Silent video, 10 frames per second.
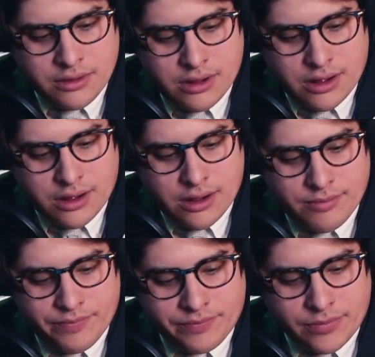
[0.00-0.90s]

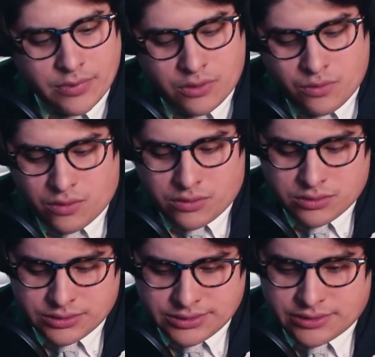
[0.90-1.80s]
Cool.
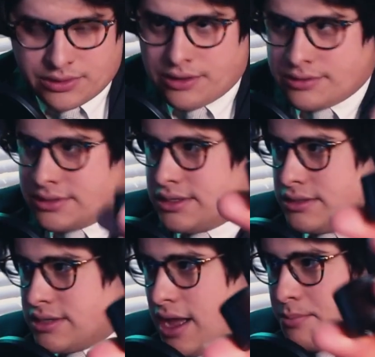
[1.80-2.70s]
So here's the
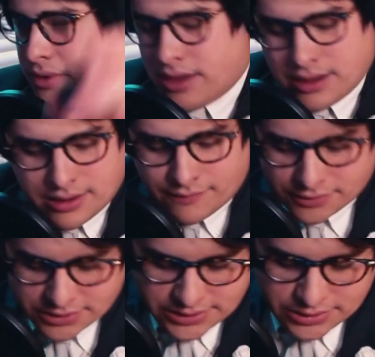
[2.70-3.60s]
top again if
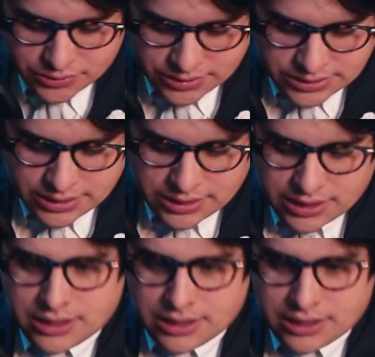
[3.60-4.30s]
you're just interested.